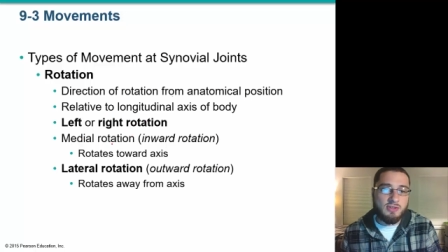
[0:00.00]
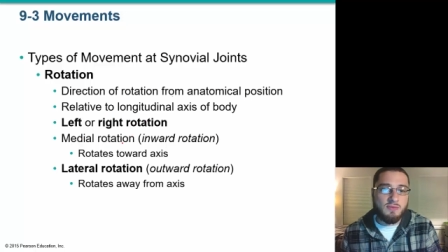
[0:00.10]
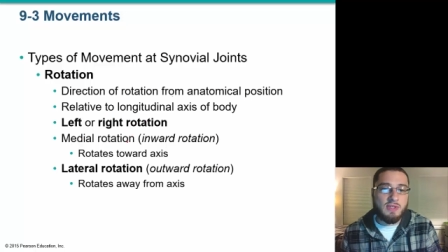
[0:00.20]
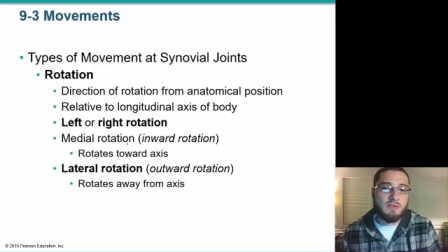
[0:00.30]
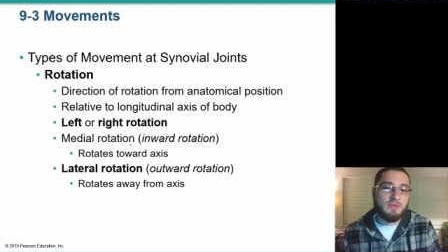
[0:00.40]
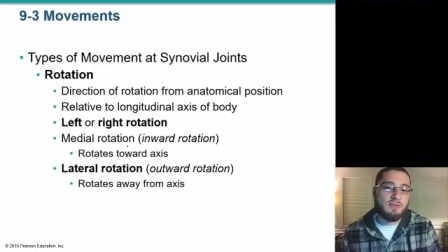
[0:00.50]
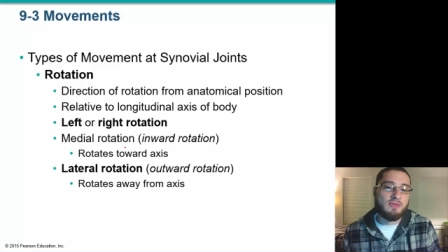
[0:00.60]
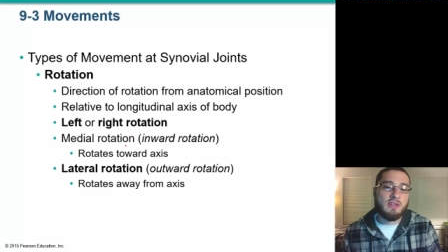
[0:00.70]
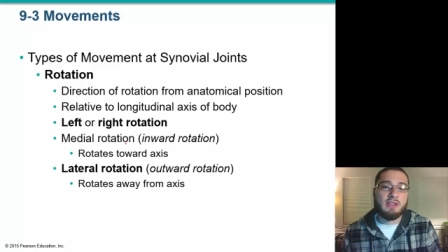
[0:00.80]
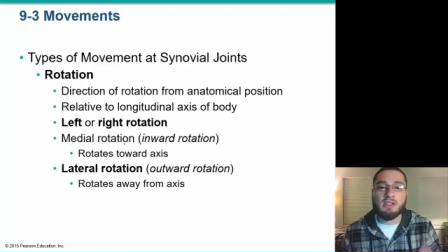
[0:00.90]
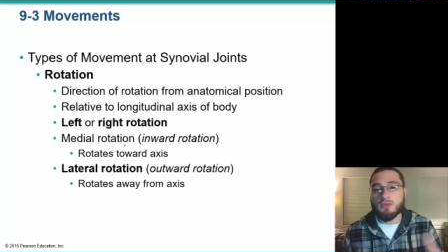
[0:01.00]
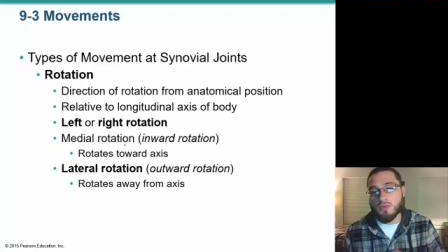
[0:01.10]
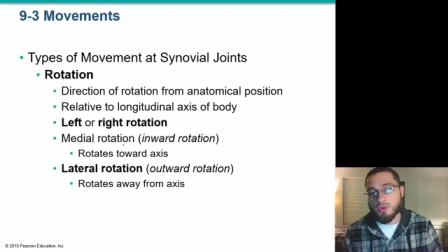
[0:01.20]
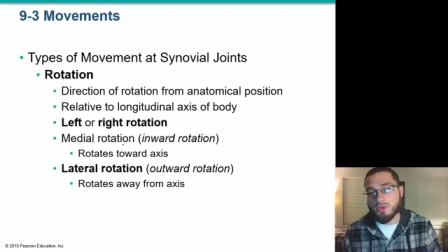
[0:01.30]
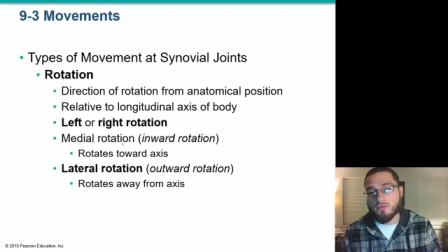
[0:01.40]
Sometimes they'll say
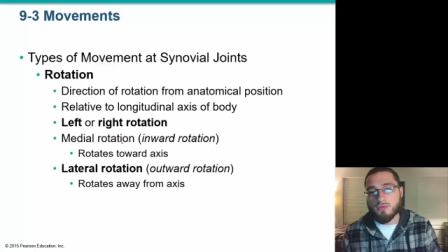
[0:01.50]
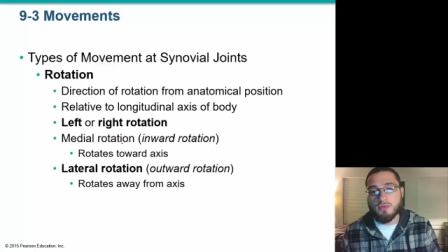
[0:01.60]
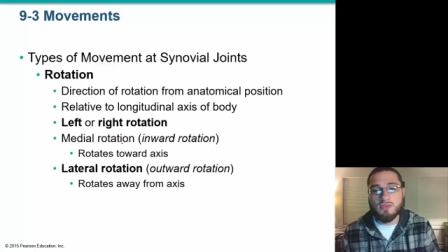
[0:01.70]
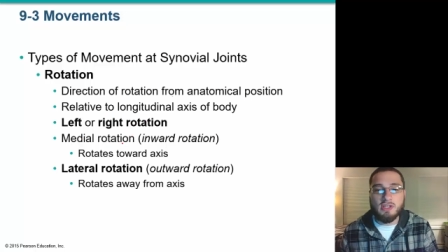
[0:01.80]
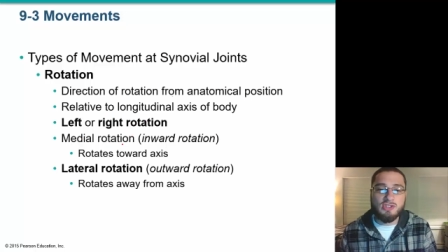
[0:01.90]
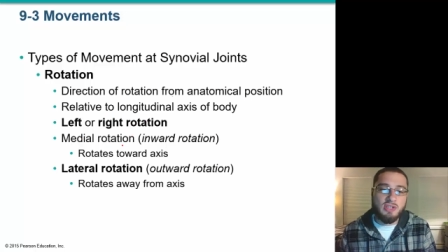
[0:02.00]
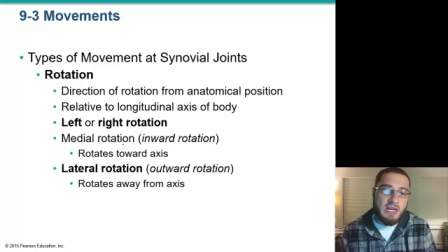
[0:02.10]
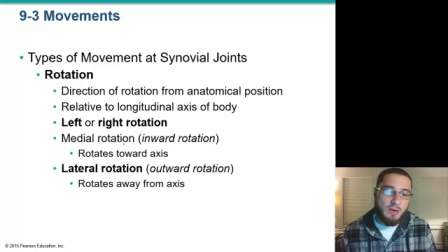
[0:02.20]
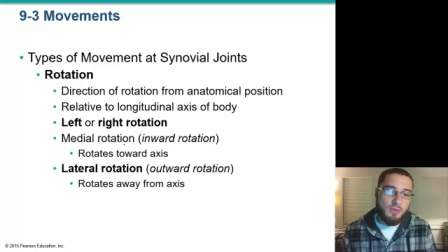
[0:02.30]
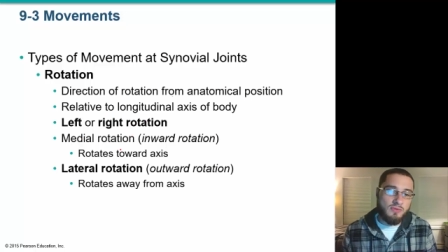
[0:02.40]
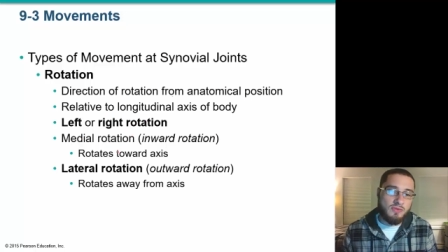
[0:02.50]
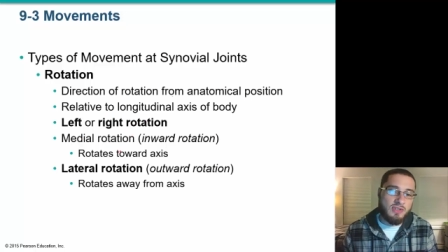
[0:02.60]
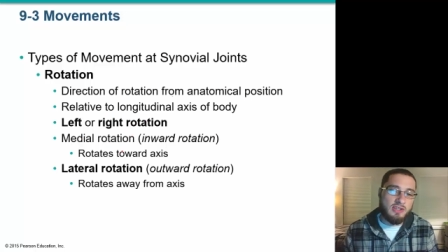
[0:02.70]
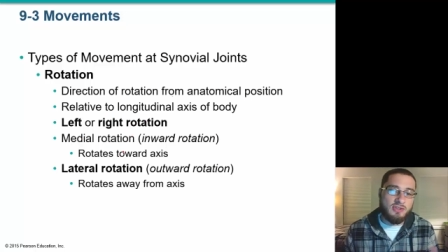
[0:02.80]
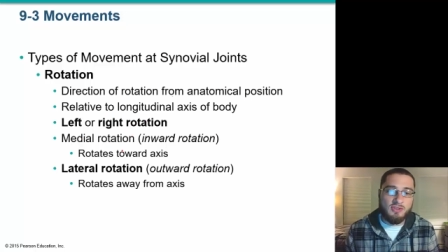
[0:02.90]
inward rotation, outward
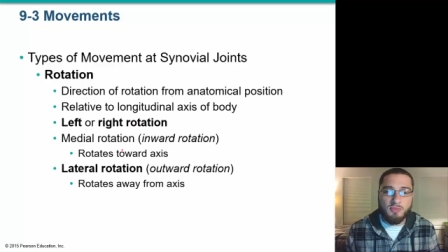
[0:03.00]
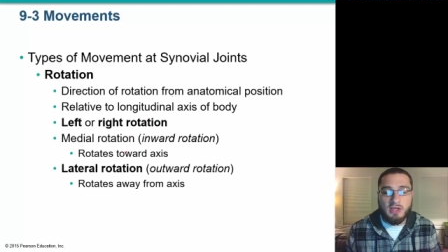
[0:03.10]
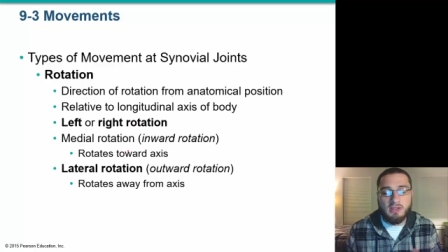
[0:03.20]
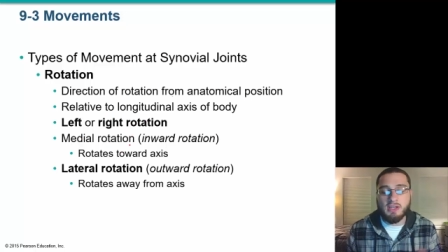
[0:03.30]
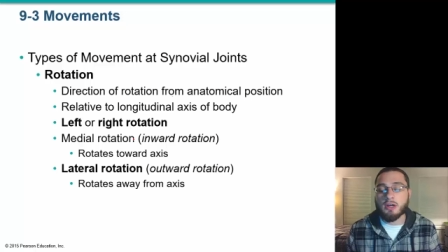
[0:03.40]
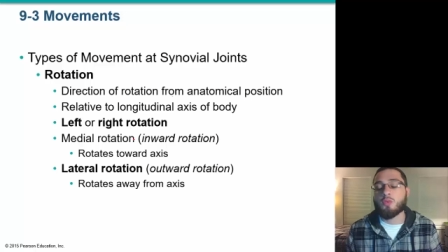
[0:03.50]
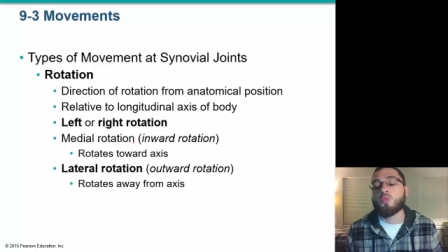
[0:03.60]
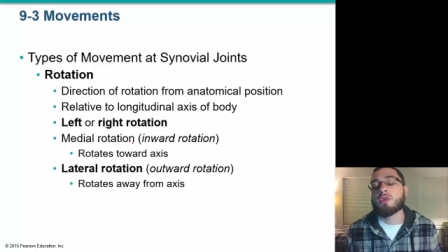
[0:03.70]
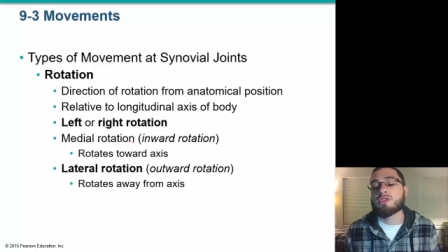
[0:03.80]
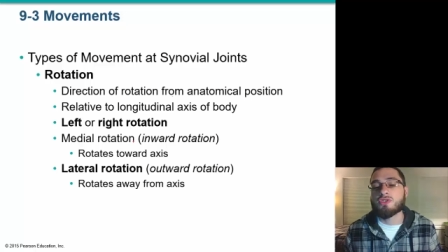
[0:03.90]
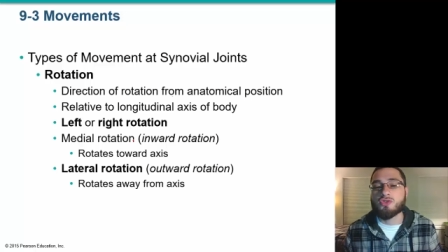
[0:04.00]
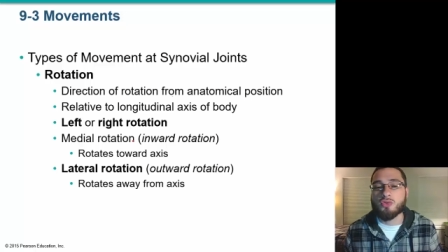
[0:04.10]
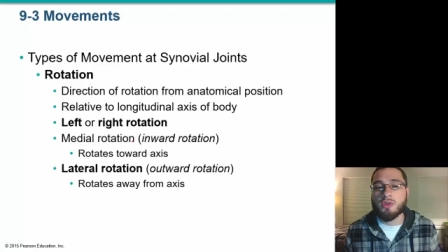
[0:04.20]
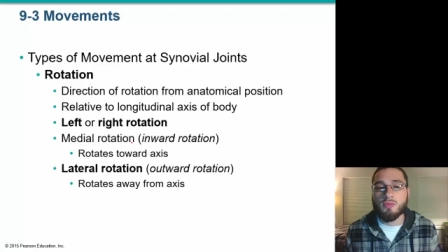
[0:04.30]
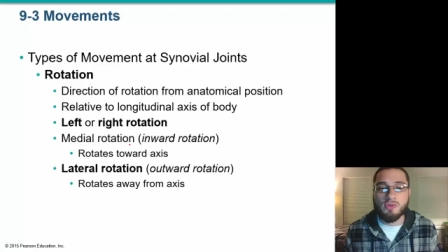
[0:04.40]
rotation, depending on which
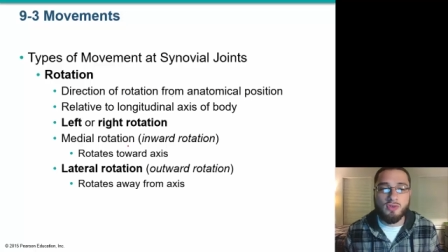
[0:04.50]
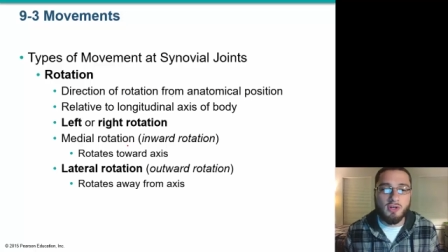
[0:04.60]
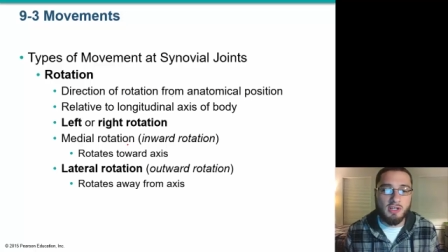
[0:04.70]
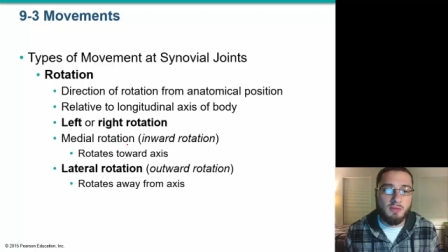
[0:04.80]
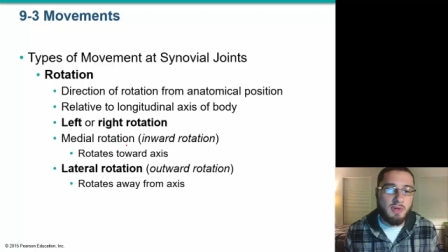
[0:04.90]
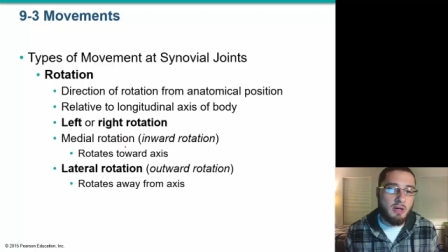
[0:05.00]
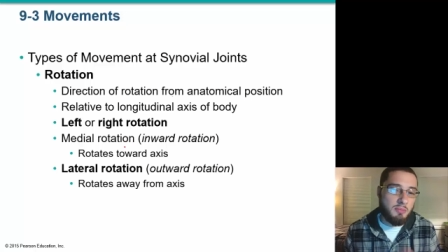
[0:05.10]
joint we're talking about.